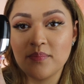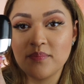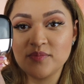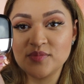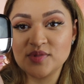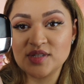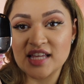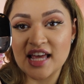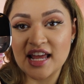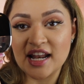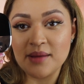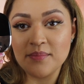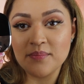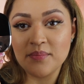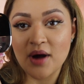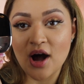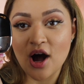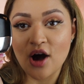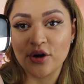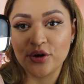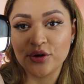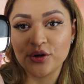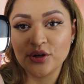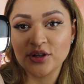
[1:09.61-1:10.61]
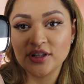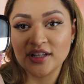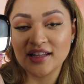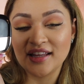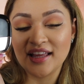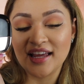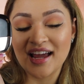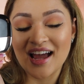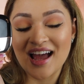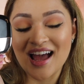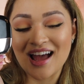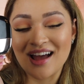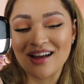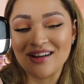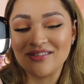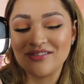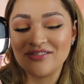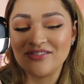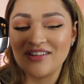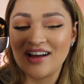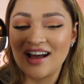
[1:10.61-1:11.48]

setting powder that they have.